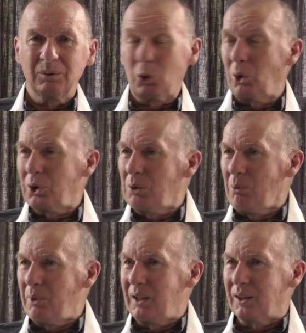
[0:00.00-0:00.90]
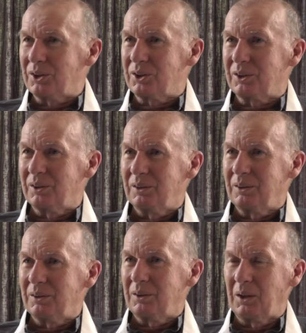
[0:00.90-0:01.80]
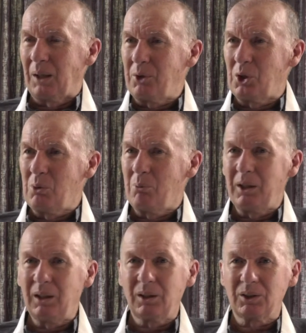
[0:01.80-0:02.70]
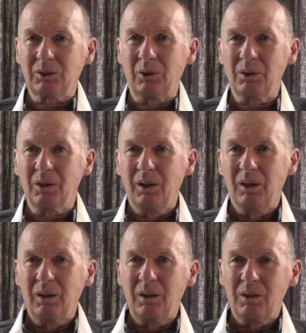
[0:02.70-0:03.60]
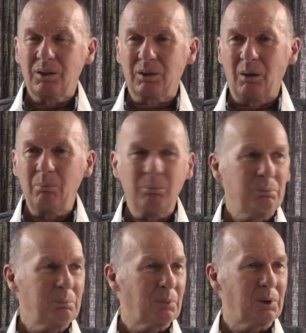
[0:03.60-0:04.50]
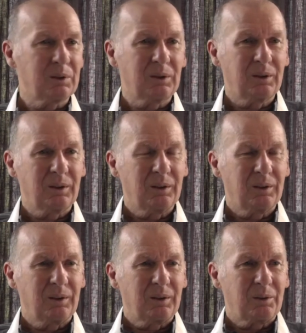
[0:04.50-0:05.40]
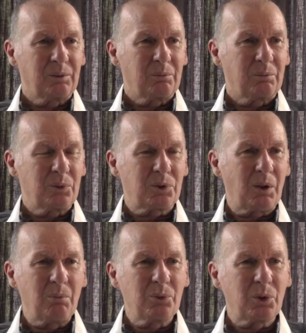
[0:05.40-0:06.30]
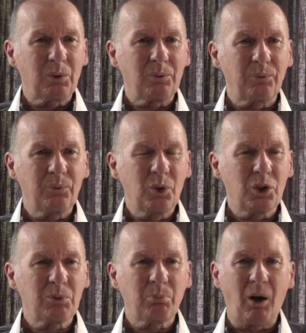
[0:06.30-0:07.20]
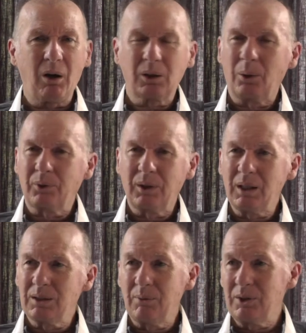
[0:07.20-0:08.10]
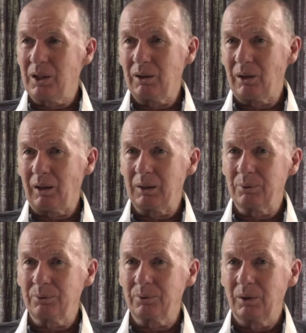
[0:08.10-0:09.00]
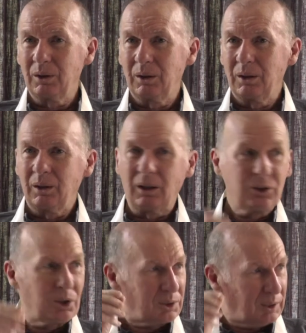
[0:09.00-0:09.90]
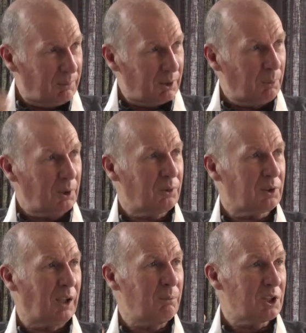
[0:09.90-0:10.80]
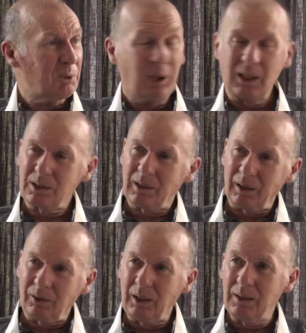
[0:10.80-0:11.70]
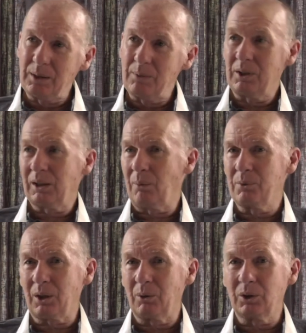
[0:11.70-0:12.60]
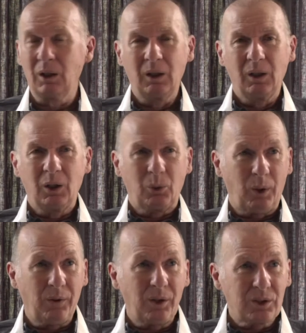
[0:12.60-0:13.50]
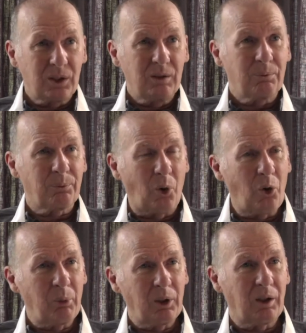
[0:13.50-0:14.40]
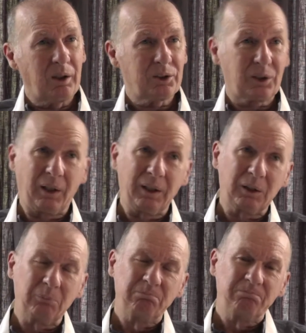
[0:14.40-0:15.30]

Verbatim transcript: they're all human beings, and every human being has got some some sort of you know, spark of creativity in their life. And just give it a bit of time and space. That creativity comes out. Whether it's in formal arts like